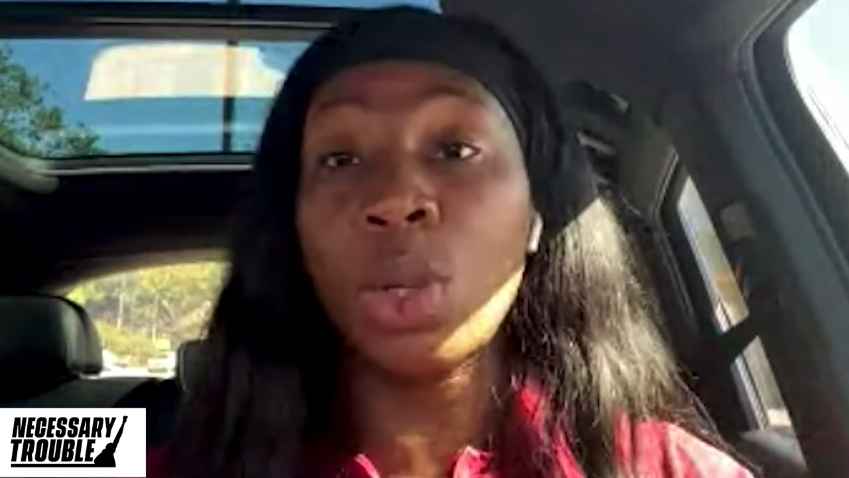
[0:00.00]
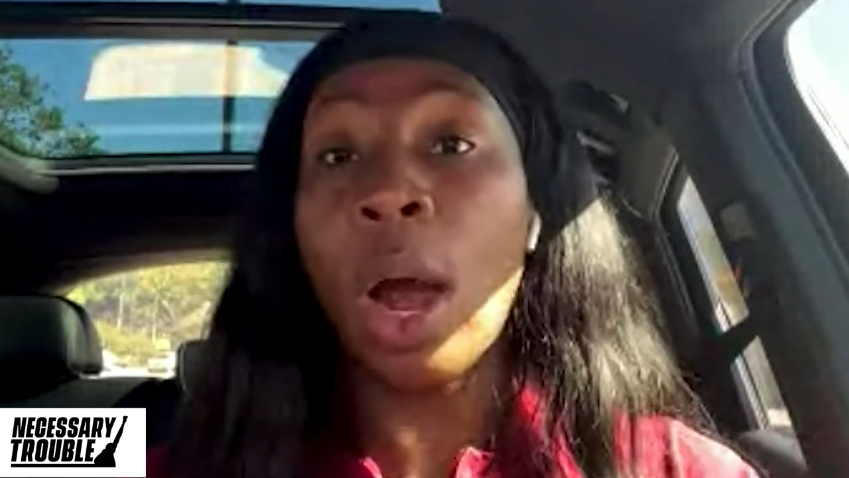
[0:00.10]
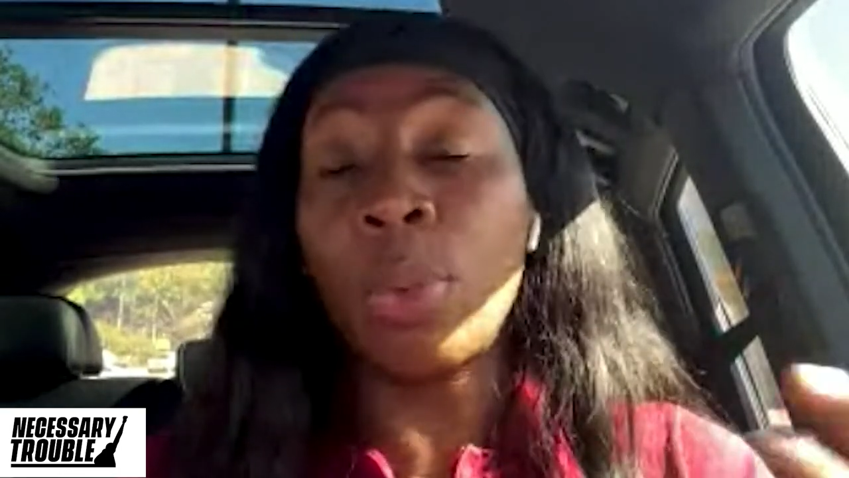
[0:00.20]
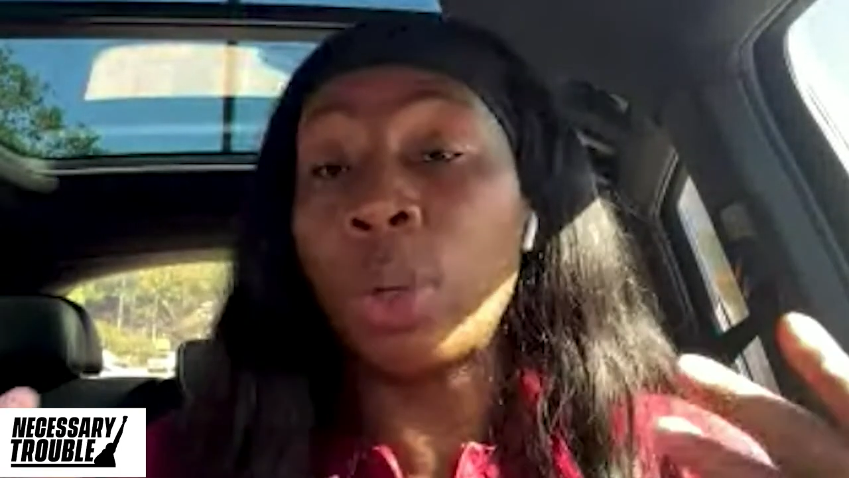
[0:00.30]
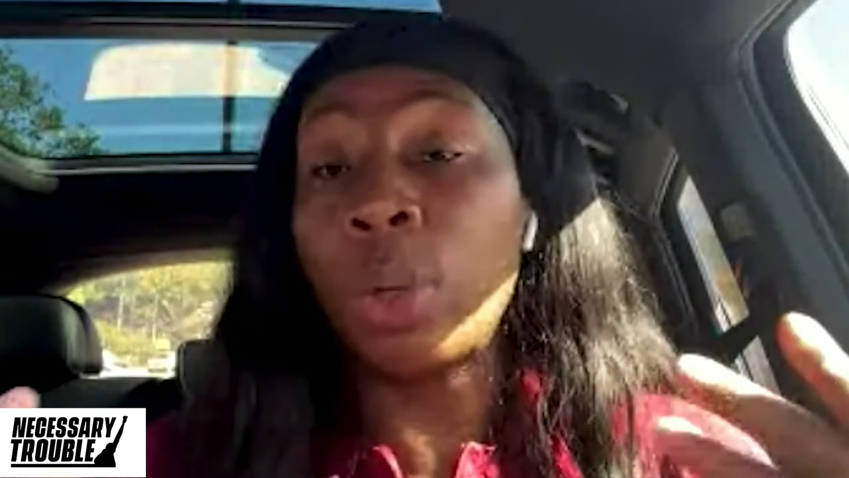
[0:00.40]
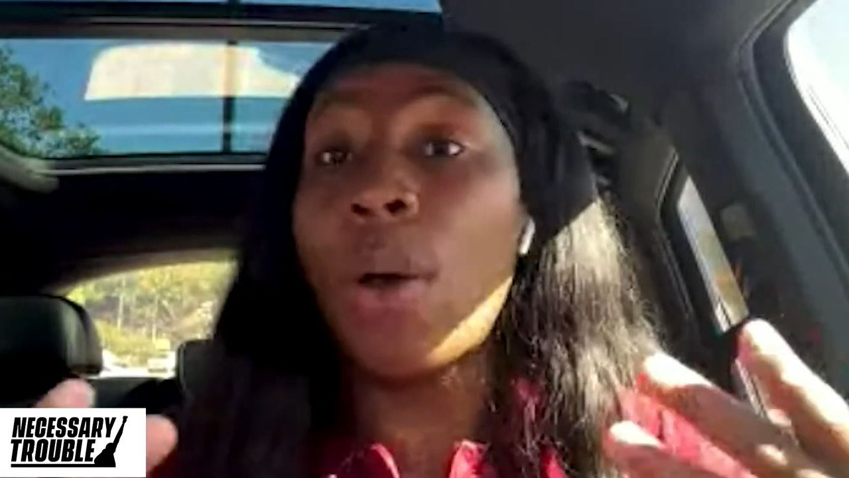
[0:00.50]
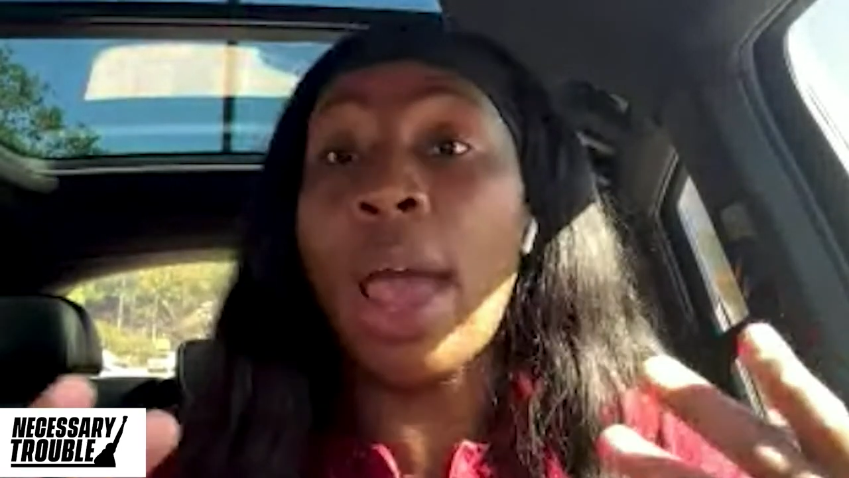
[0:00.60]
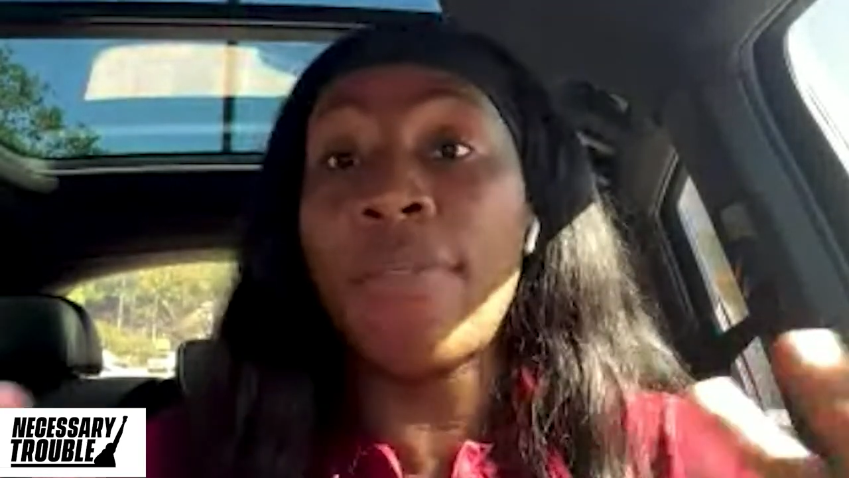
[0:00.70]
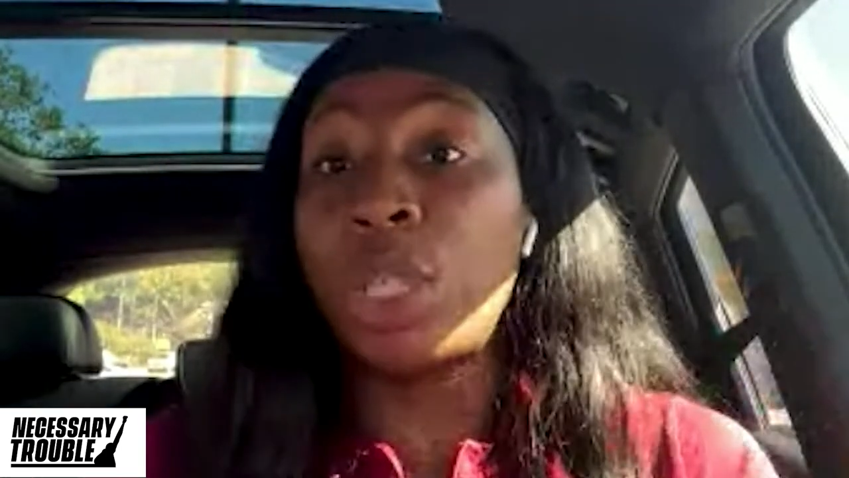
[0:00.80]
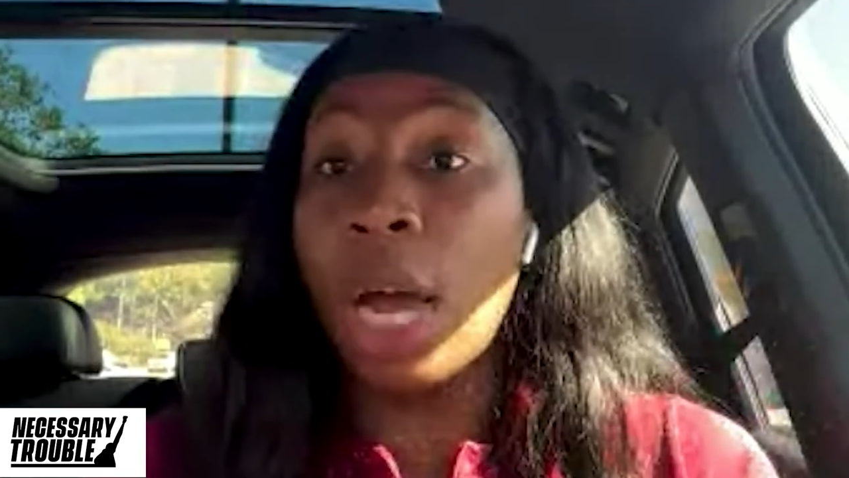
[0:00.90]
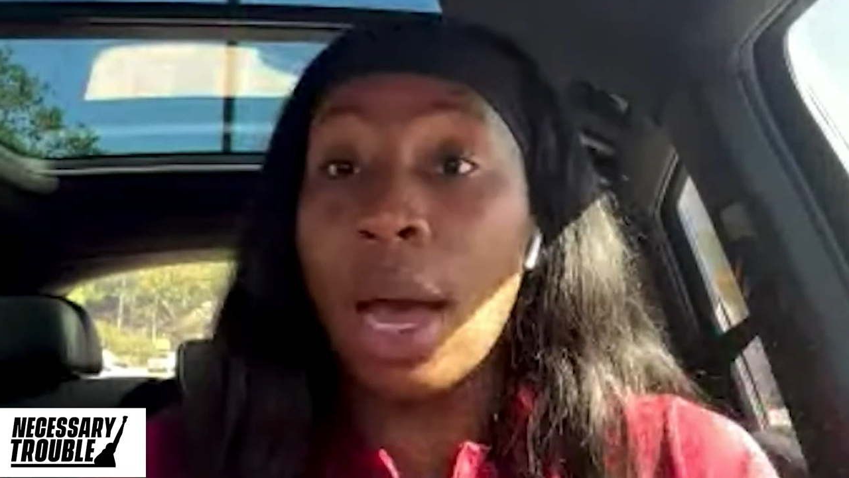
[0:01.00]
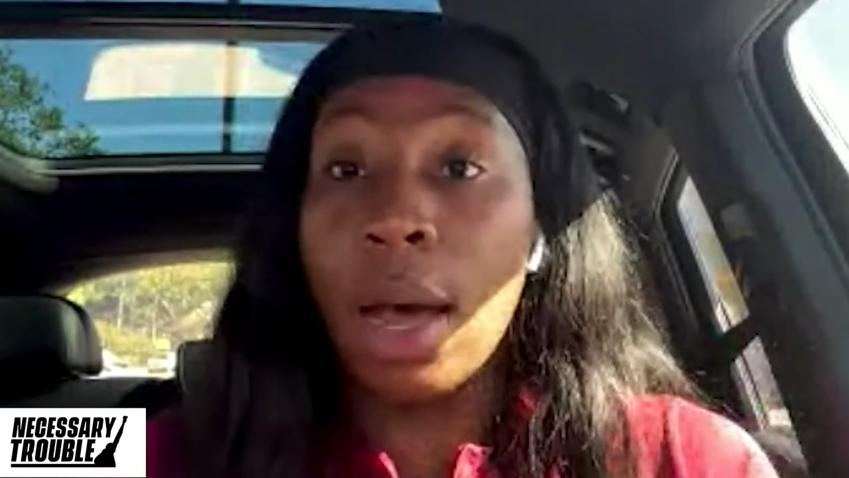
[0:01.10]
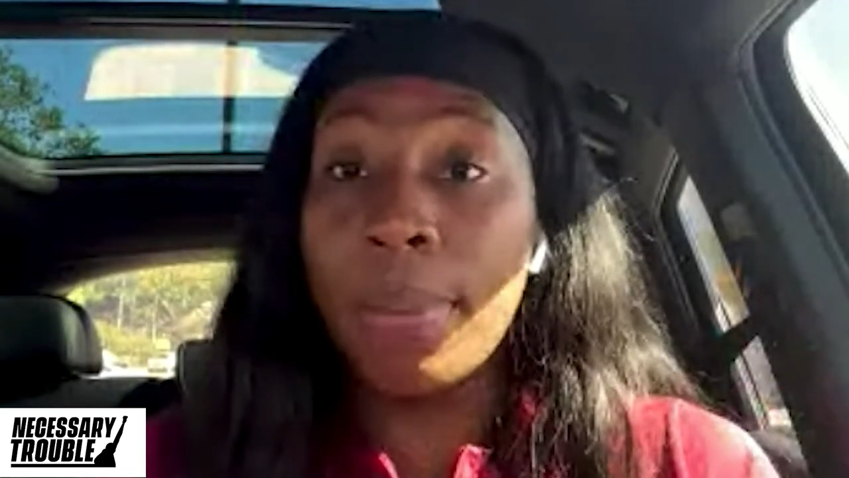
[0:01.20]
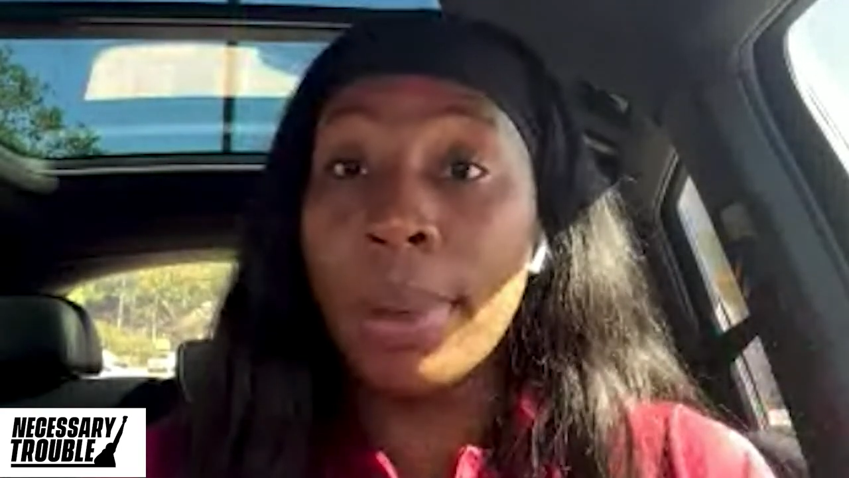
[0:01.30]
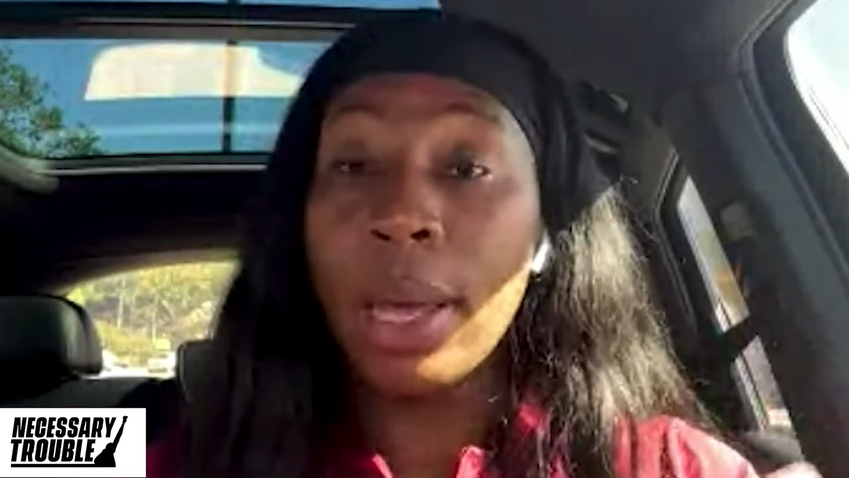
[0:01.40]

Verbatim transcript: So I really don't have a job.